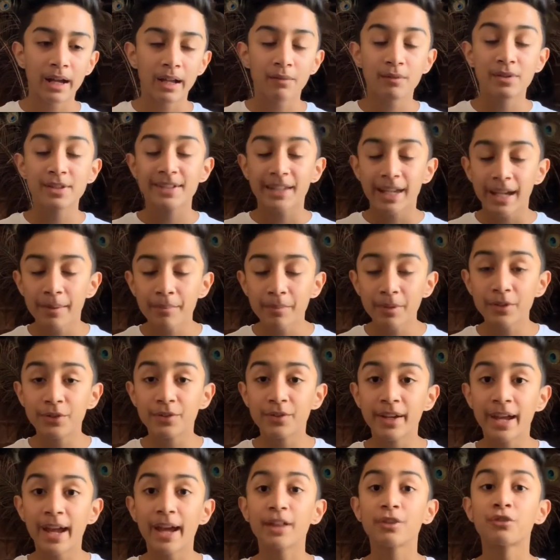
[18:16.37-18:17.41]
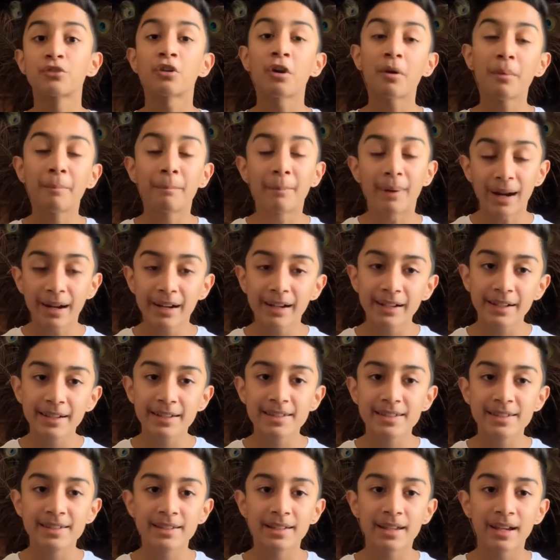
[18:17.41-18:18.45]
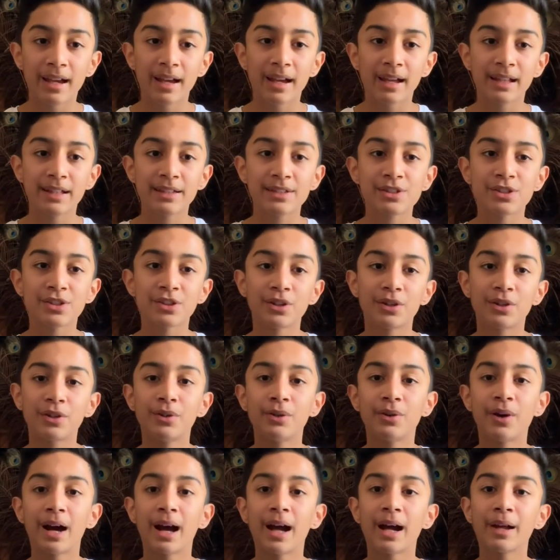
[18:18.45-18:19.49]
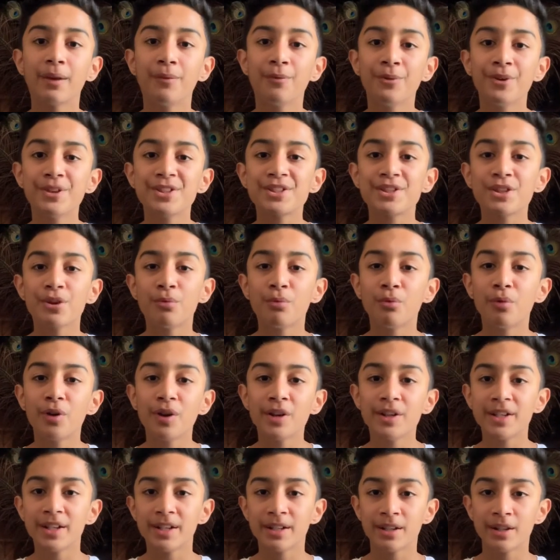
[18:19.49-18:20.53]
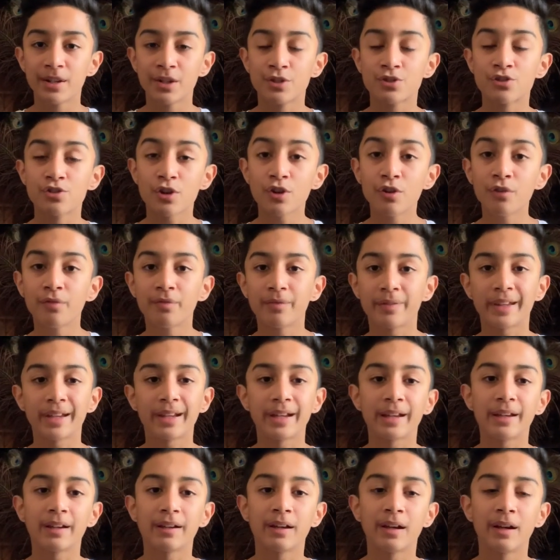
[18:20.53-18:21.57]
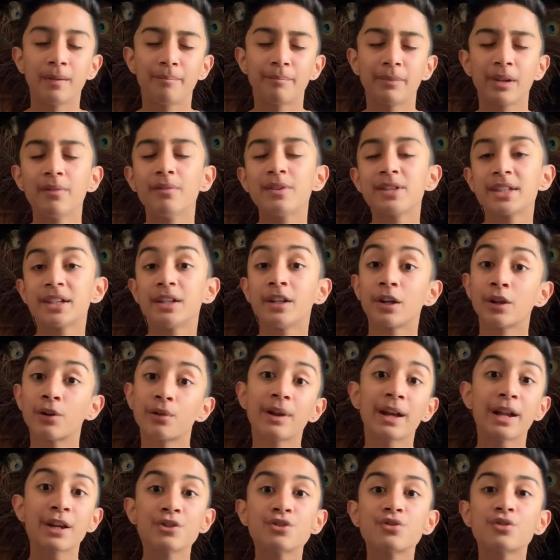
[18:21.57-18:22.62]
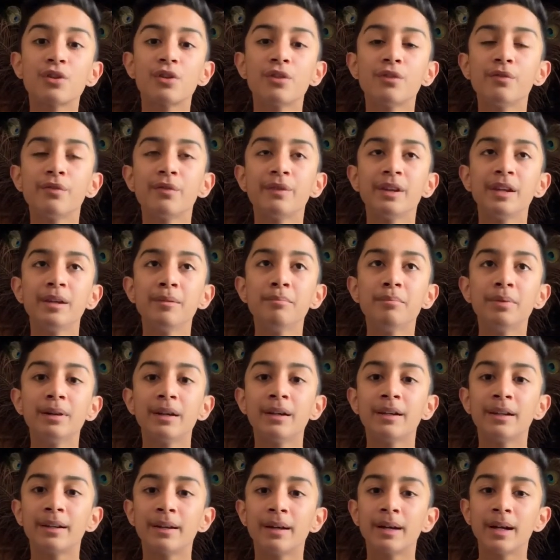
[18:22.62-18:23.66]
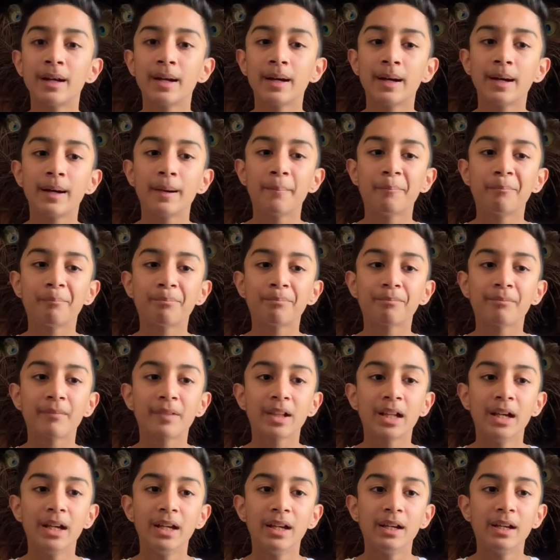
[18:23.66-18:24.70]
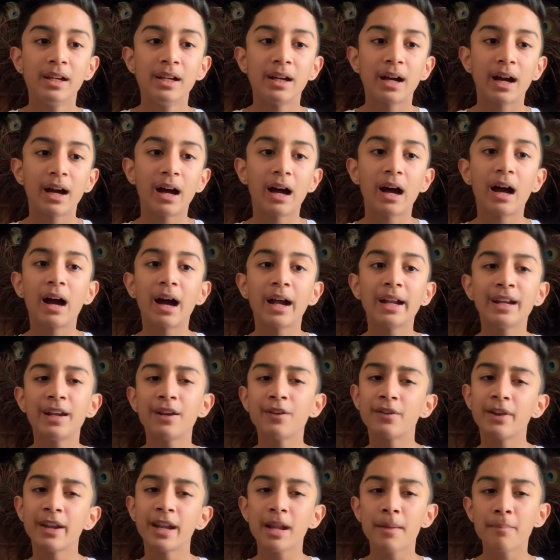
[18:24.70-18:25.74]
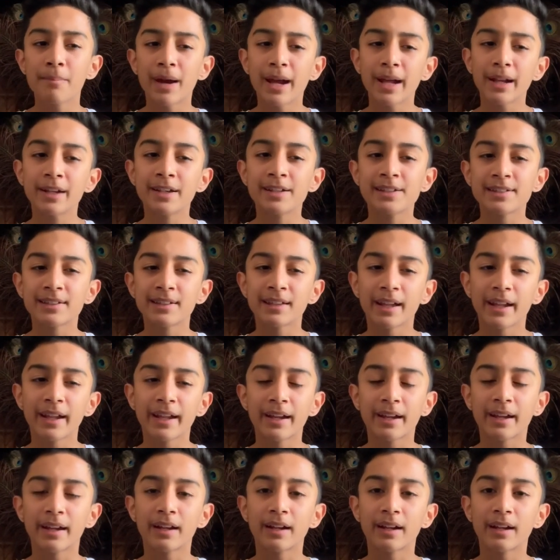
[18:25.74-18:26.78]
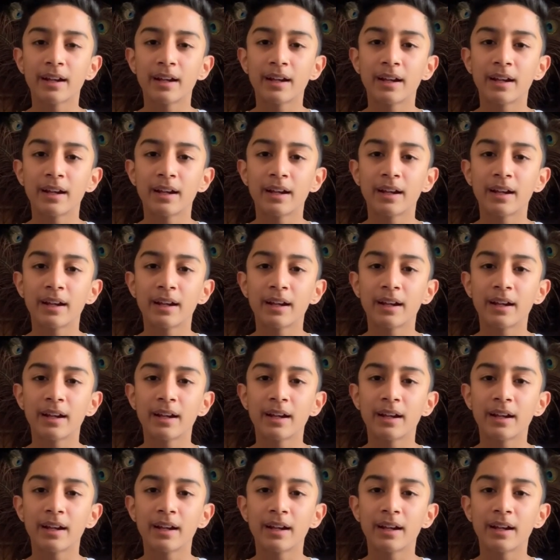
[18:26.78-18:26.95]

was able to get top marks, and so I was awarded a trophy. It wasn't a grand trophy, but I didn't really mind, because like,